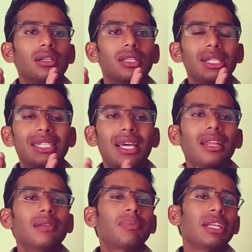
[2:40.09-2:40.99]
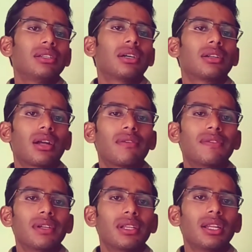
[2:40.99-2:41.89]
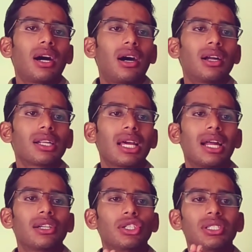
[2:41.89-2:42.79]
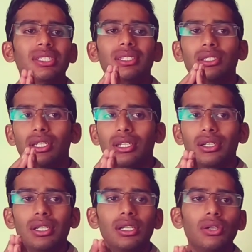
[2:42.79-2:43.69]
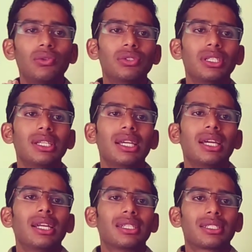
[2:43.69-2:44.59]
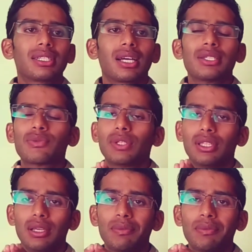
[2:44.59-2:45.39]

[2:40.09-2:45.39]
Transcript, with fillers: the Italian painter Raphael art had generated losing its ties with